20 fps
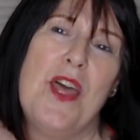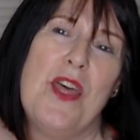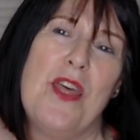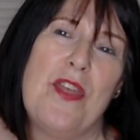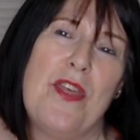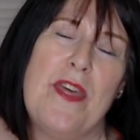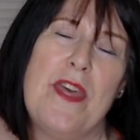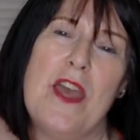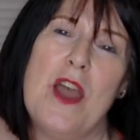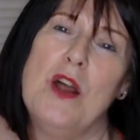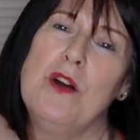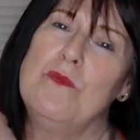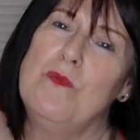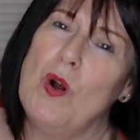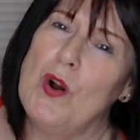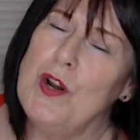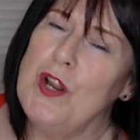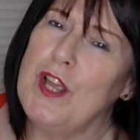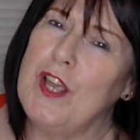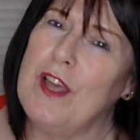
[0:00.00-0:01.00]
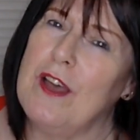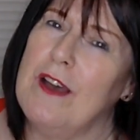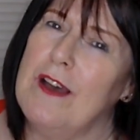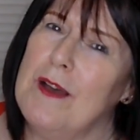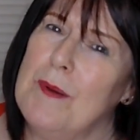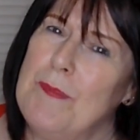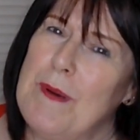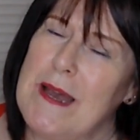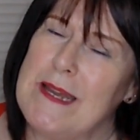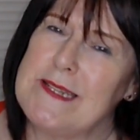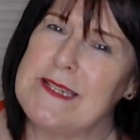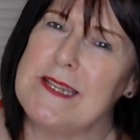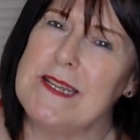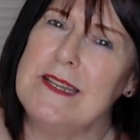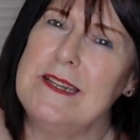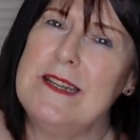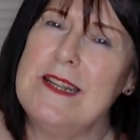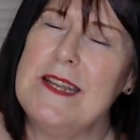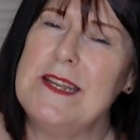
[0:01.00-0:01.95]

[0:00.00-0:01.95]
The Aronica pattern